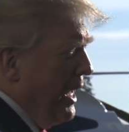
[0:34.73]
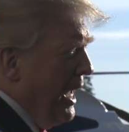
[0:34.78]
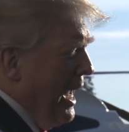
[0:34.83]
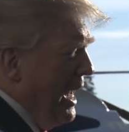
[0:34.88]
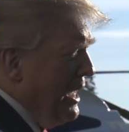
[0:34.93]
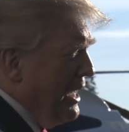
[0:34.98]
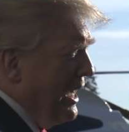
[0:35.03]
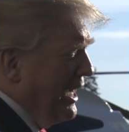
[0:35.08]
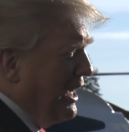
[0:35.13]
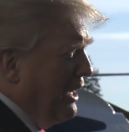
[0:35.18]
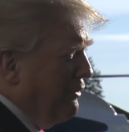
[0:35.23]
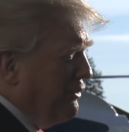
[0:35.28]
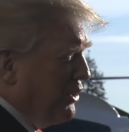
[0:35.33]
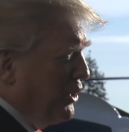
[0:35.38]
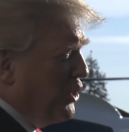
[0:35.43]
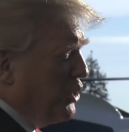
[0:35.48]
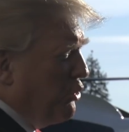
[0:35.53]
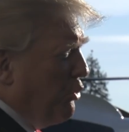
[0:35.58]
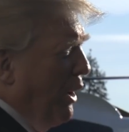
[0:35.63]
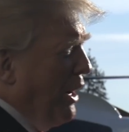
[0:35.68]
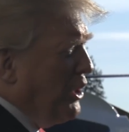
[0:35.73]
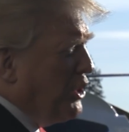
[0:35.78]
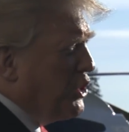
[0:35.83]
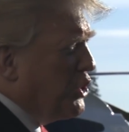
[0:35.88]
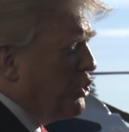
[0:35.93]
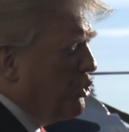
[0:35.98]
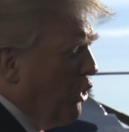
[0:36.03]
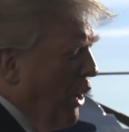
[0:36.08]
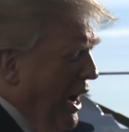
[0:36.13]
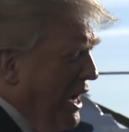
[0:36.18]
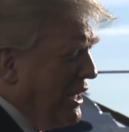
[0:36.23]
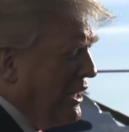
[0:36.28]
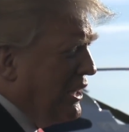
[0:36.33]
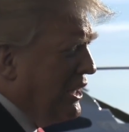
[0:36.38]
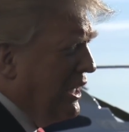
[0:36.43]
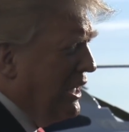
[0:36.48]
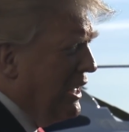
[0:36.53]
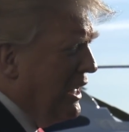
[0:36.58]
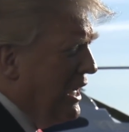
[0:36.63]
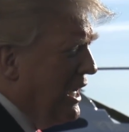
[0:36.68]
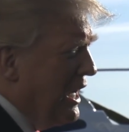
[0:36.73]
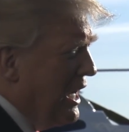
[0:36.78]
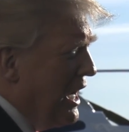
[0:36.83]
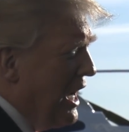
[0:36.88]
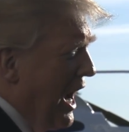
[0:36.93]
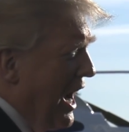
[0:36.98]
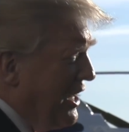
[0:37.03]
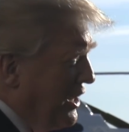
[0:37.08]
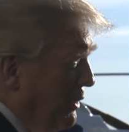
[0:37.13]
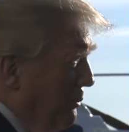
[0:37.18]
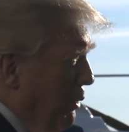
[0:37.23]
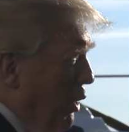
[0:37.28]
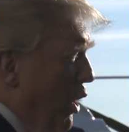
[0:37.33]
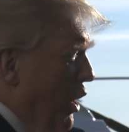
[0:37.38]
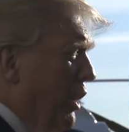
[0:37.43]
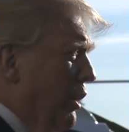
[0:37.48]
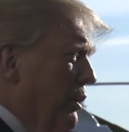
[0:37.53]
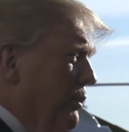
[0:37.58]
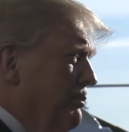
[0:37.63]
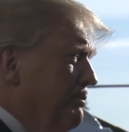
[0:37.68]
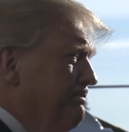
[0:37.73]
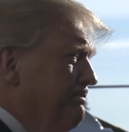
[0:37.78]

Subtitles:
and that gives us great strength at the border.